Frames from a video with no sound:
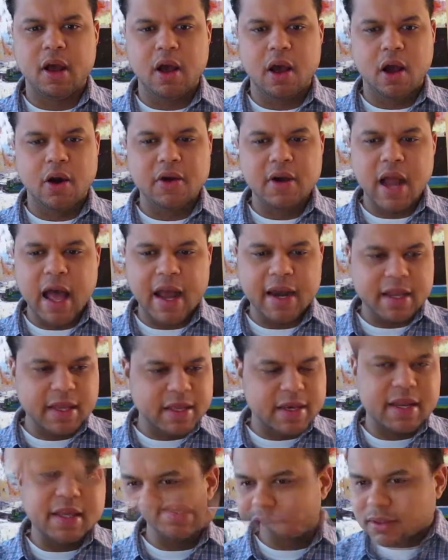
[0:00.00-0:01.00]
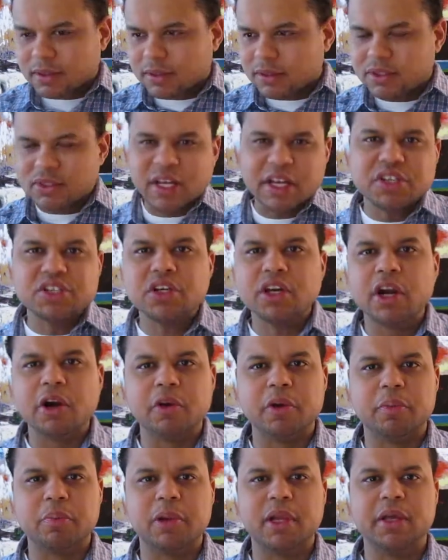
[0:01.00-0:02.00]
are not in a
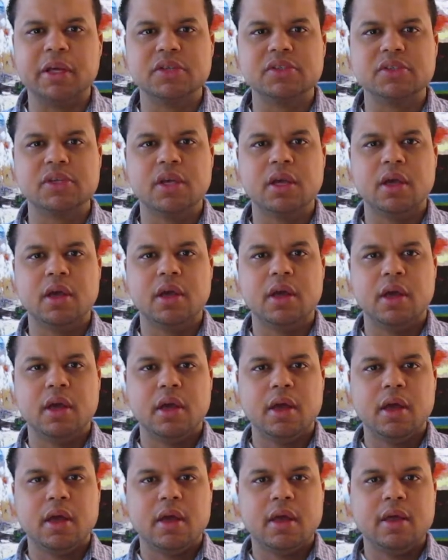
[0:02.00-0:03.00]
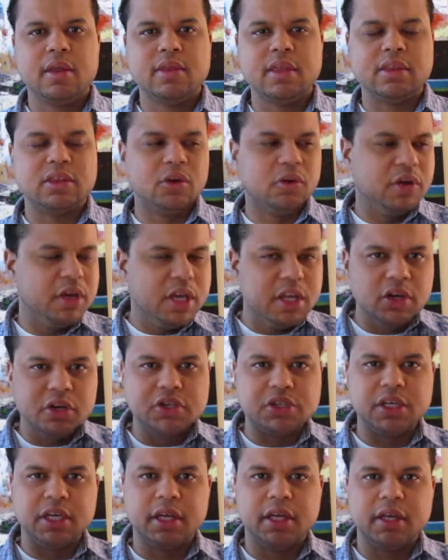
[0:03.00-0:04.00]
stationary place, that their
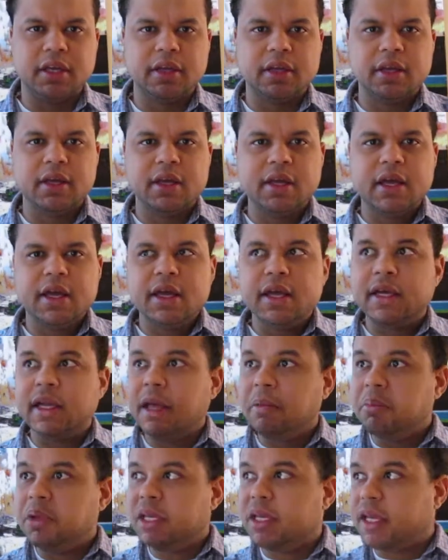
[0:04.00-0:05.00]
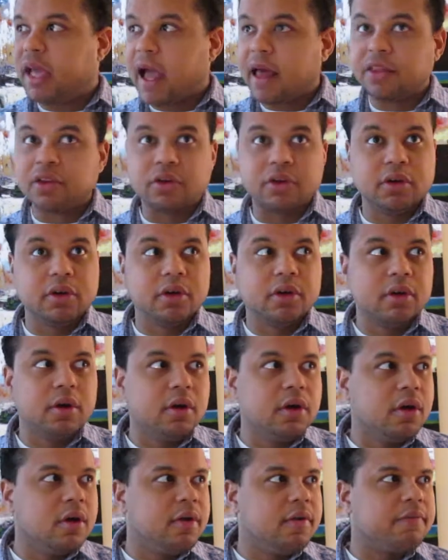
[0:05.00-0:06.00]
energy can be gathered
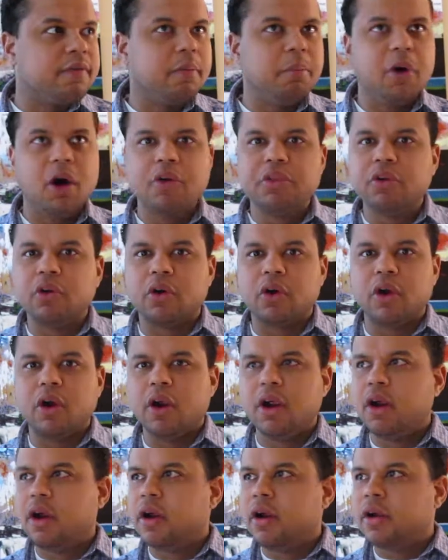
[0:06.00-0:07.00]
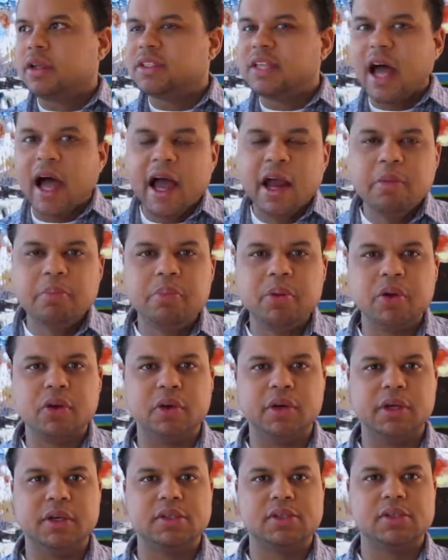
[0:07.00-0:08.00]
from other time
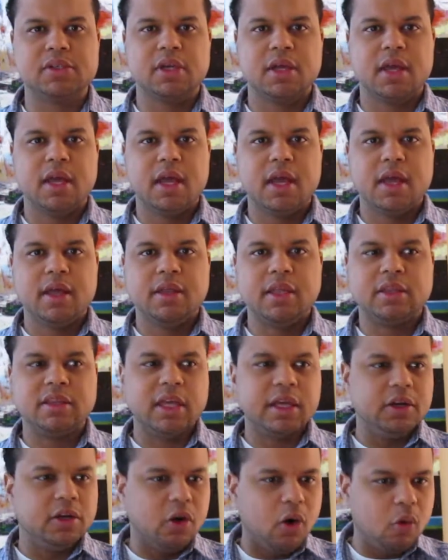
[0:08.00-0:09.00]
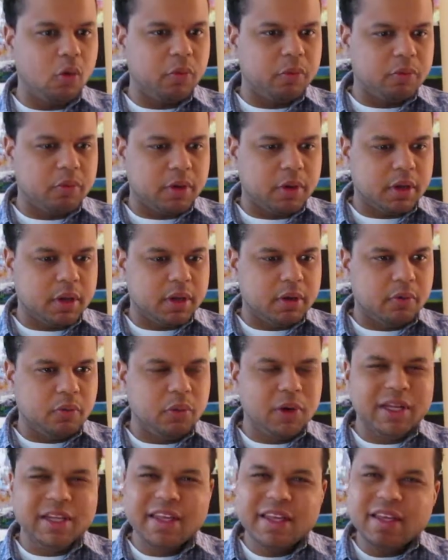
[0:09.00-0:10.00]
periods, that they don't
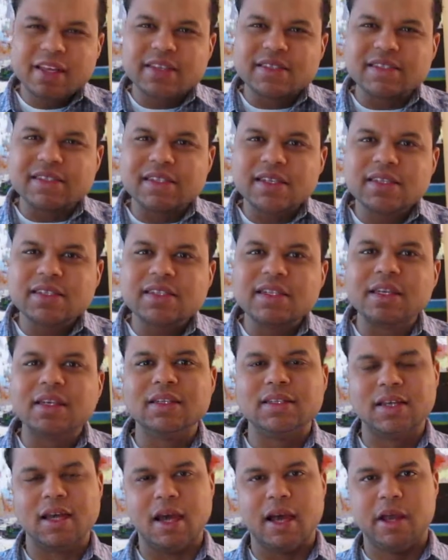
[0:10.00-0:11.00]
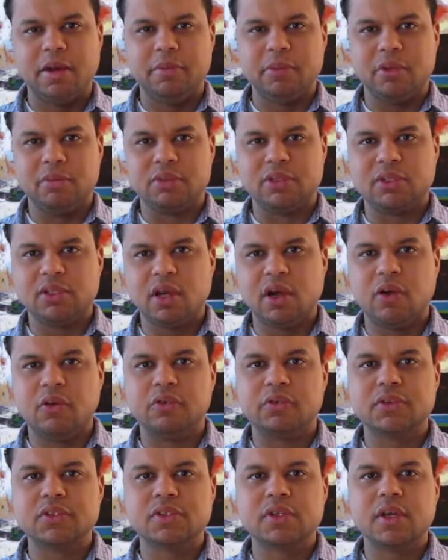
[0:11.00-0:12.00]
really exist in time
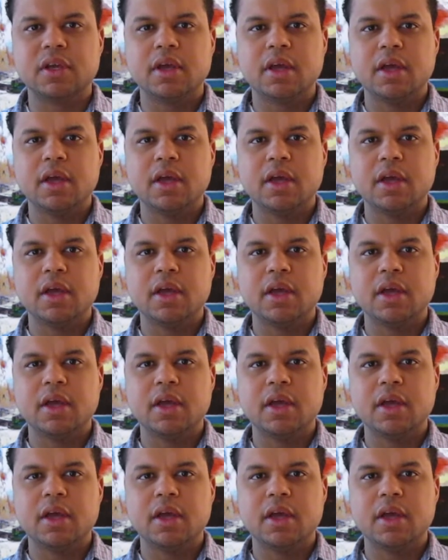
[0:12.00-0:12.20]
themselves.